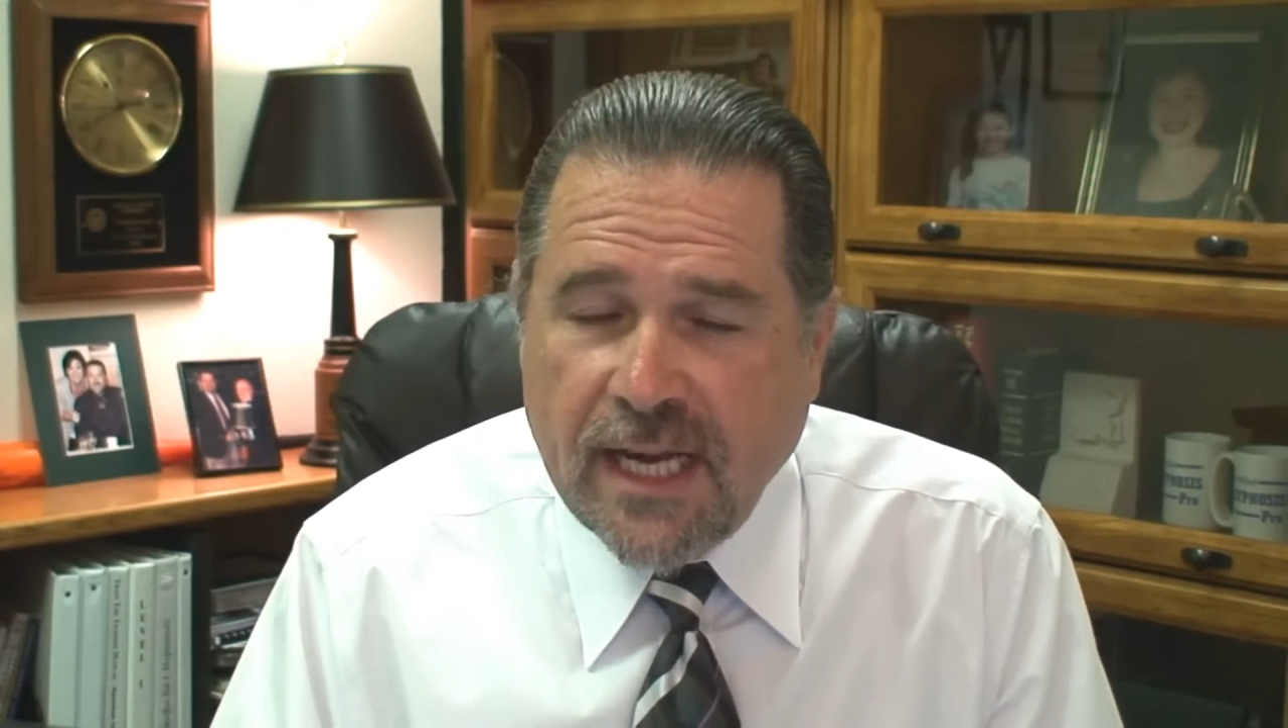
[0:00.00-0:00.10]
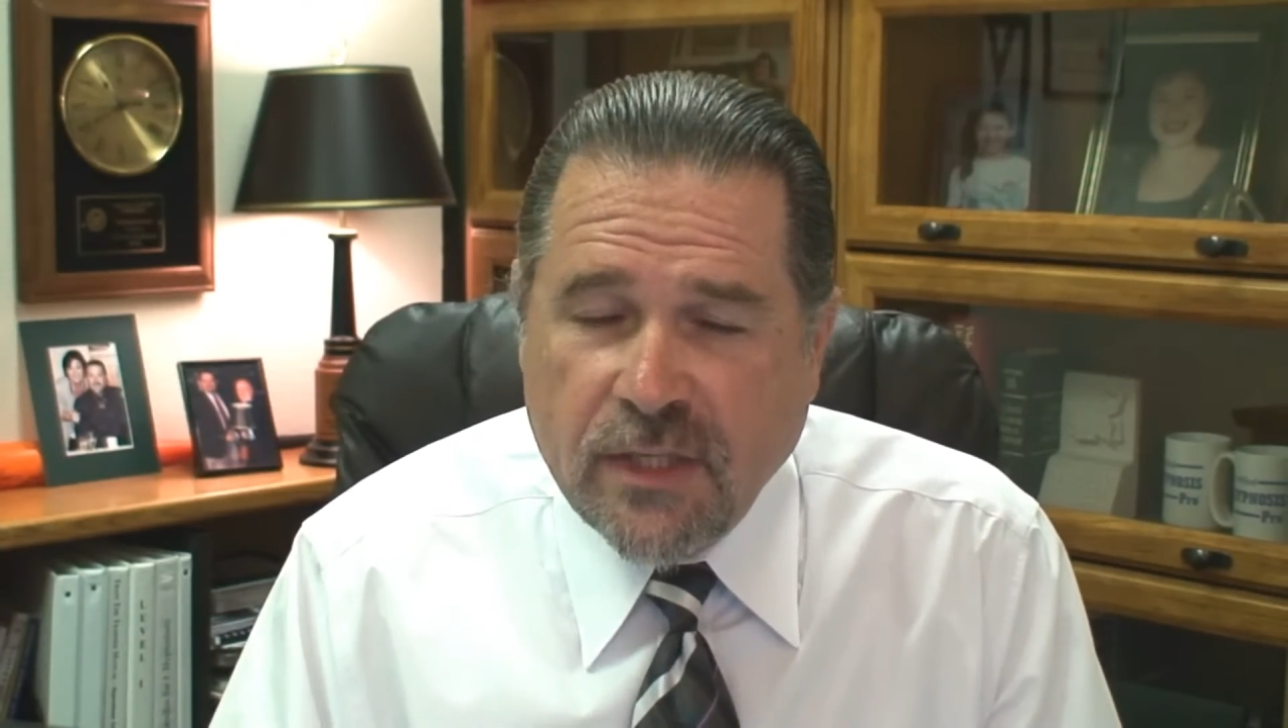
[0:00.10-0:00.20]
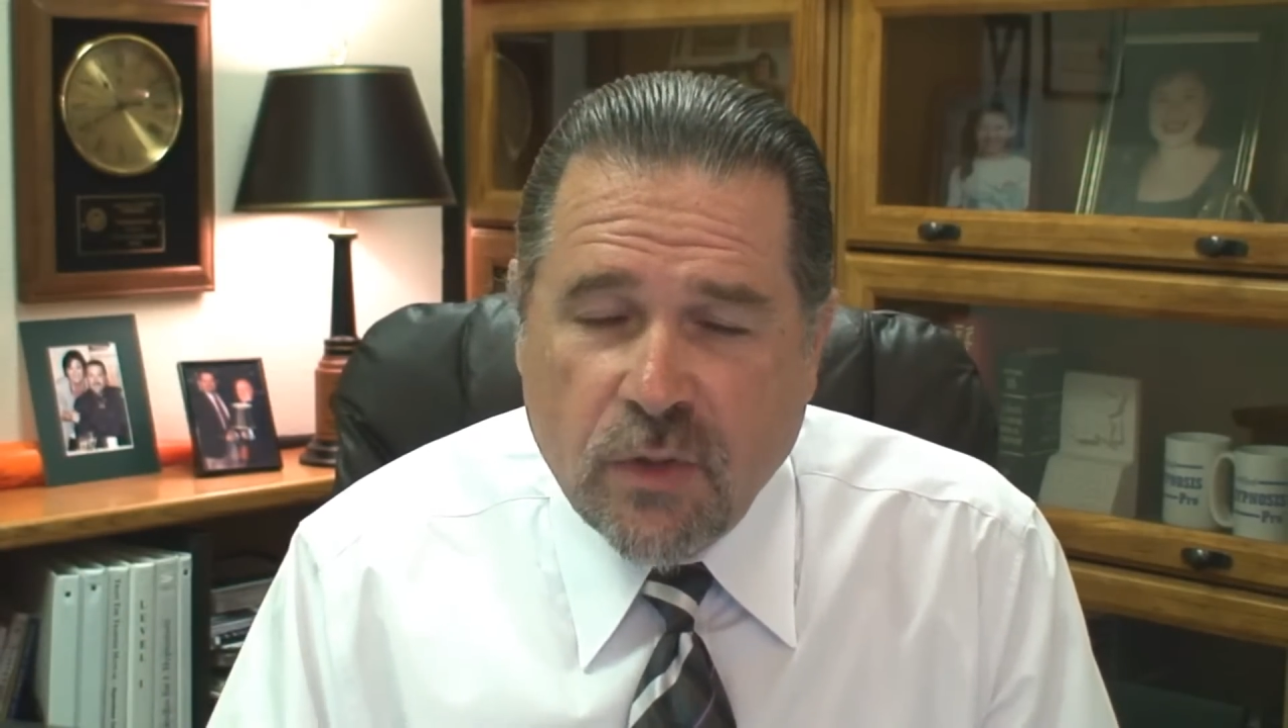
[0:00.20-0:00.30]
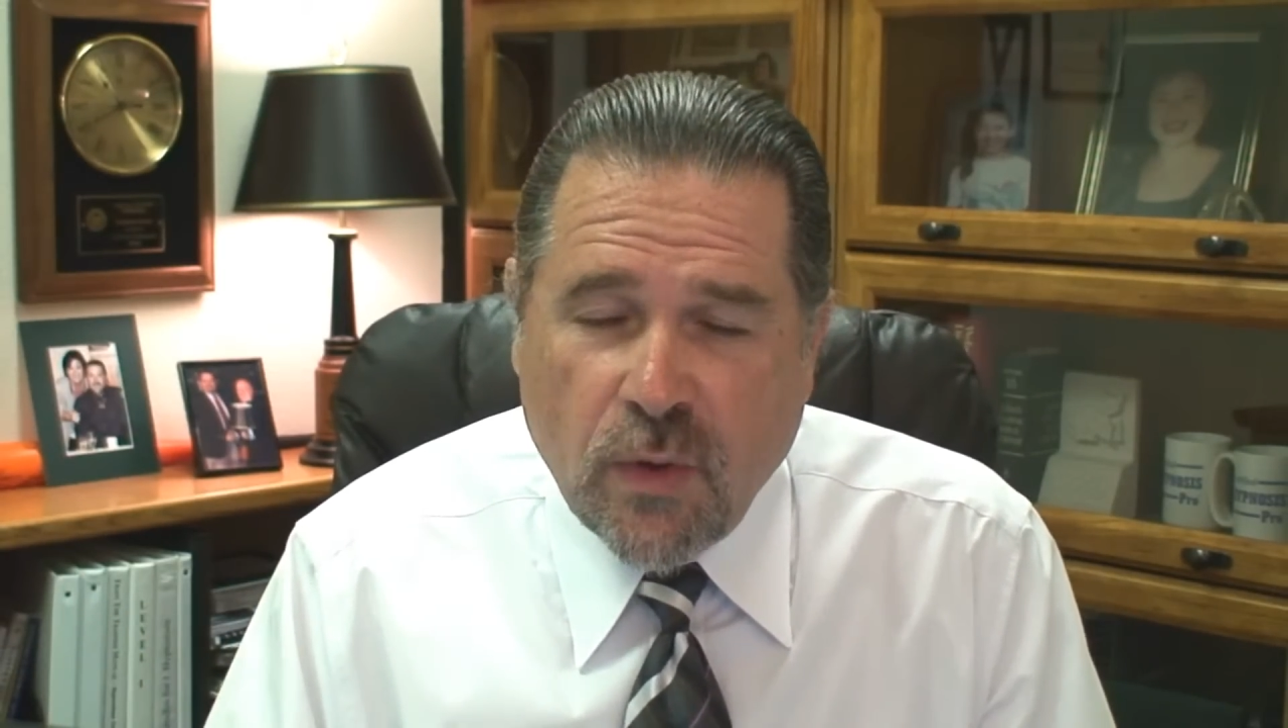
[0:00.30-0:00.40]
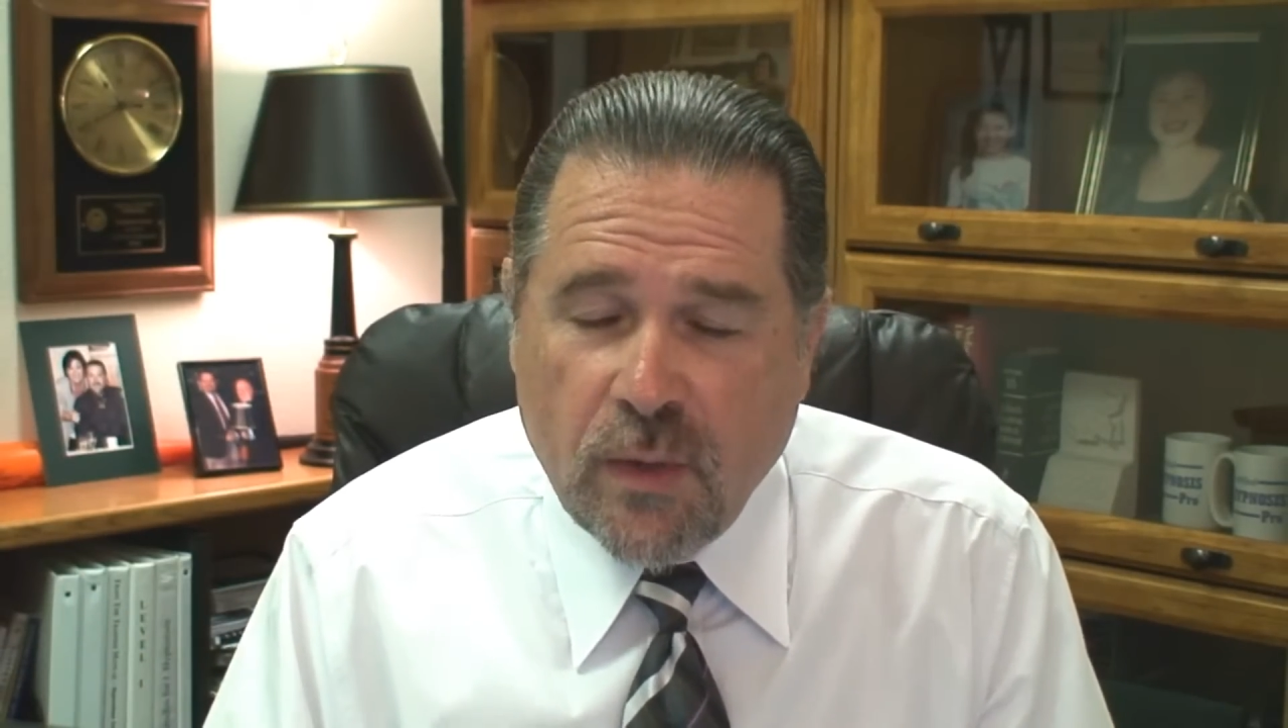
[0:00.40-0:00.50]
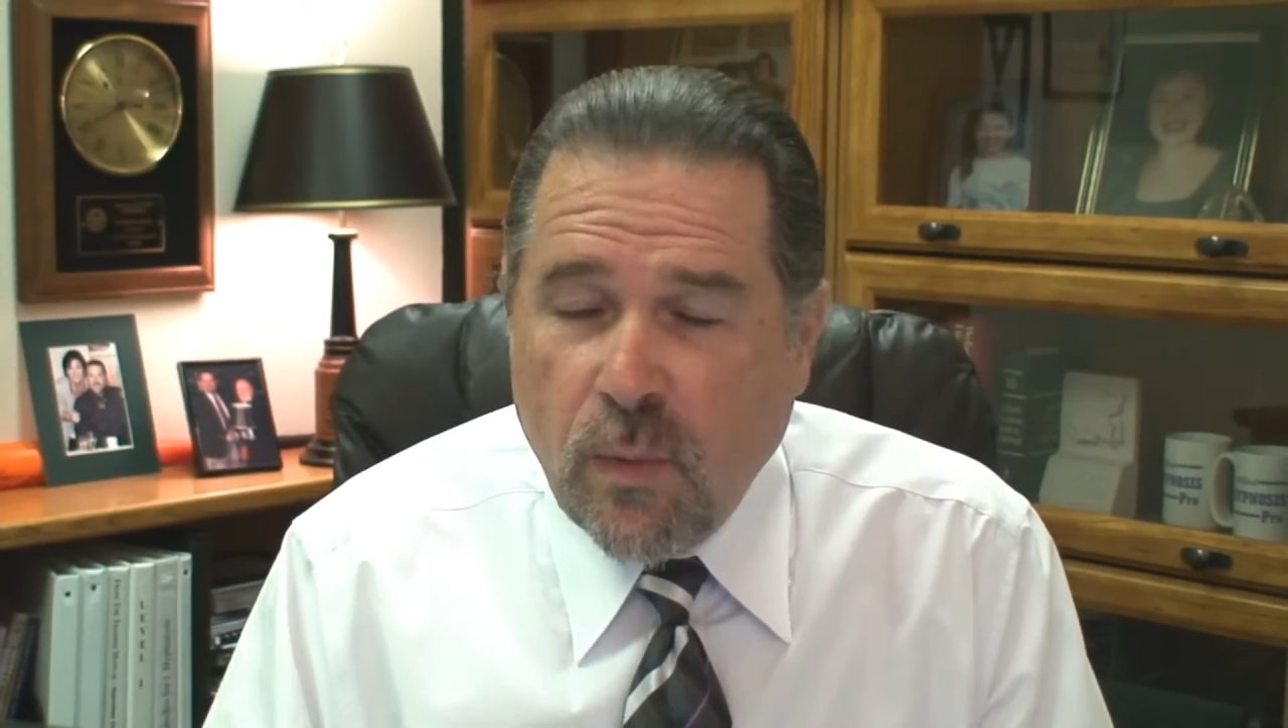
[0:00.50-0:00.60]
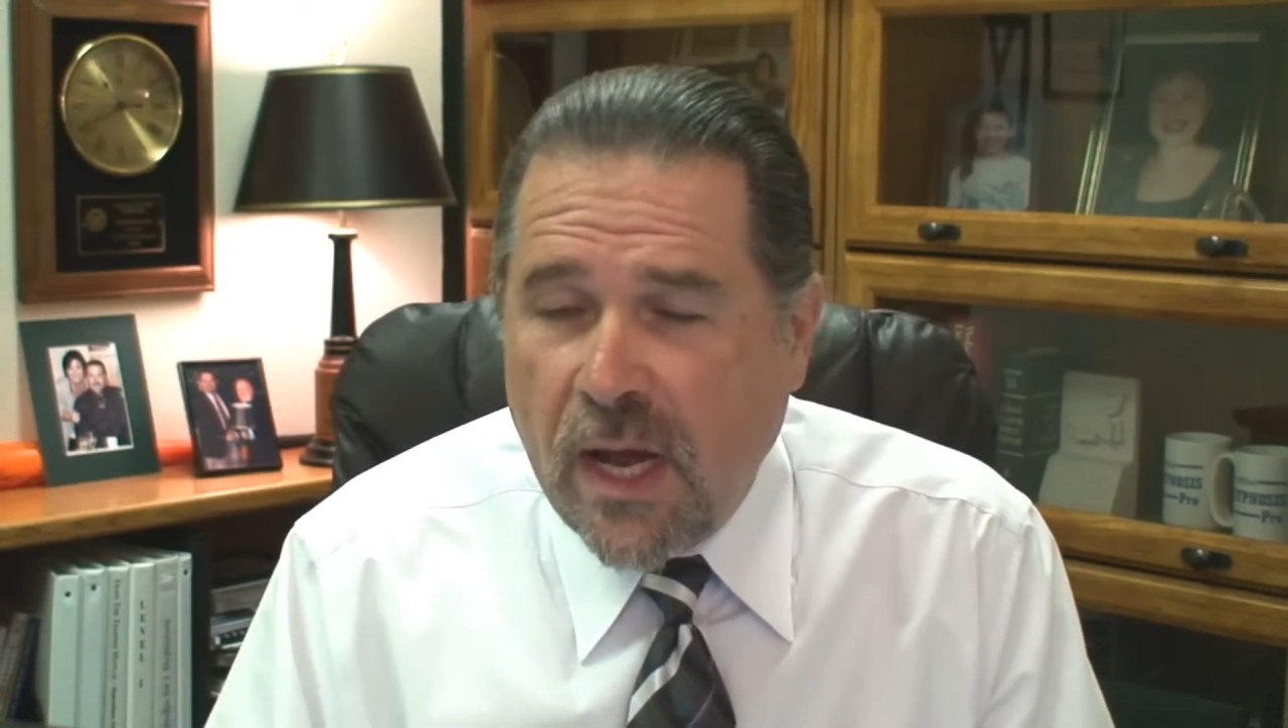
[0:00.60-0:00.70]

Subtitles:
and they're going,